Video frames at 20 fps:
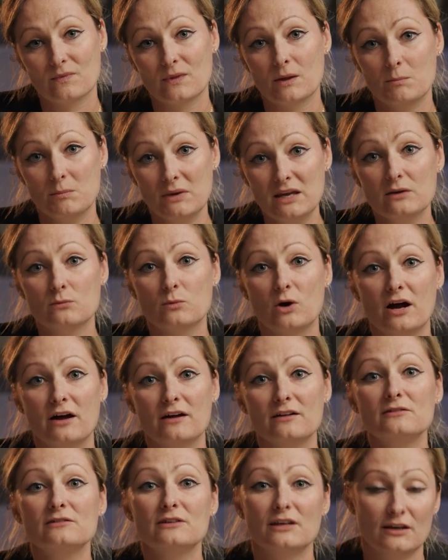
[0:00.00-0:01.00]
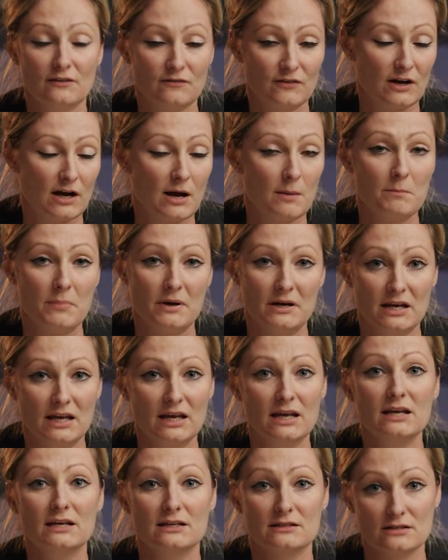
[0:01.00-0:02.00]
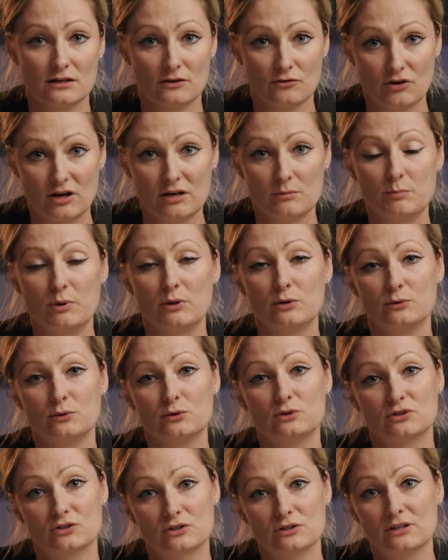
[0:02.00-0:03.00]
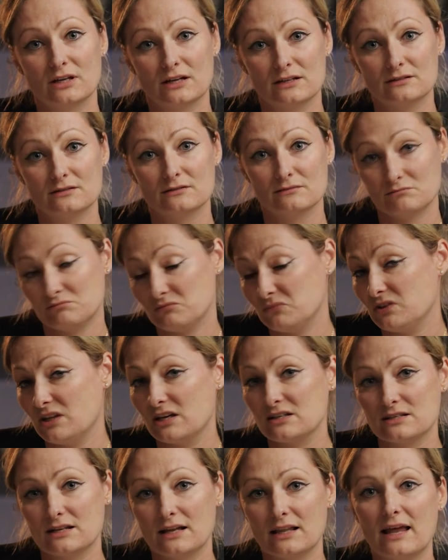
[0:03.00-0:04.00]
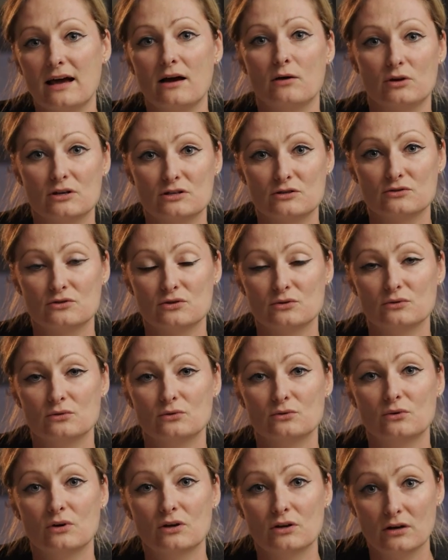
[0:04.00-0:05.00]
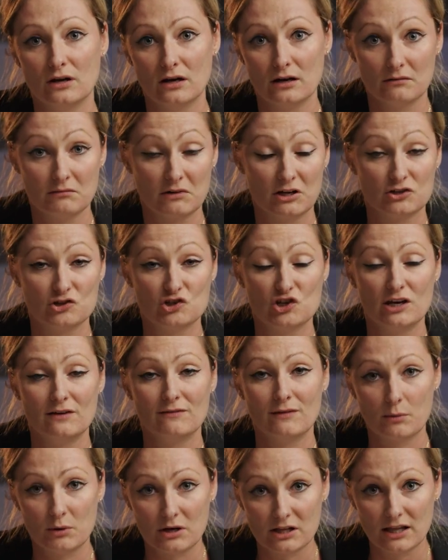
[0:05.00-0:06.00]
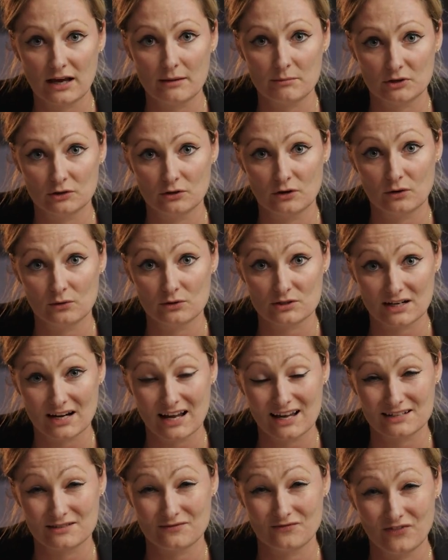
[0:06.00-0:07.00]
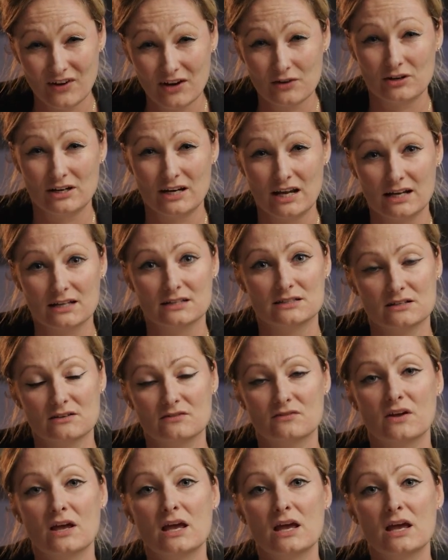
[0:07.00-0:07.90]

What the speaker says: Meanwhile, if a company is a great polluter that doesn't allow us to achieve our climate goals and has very negative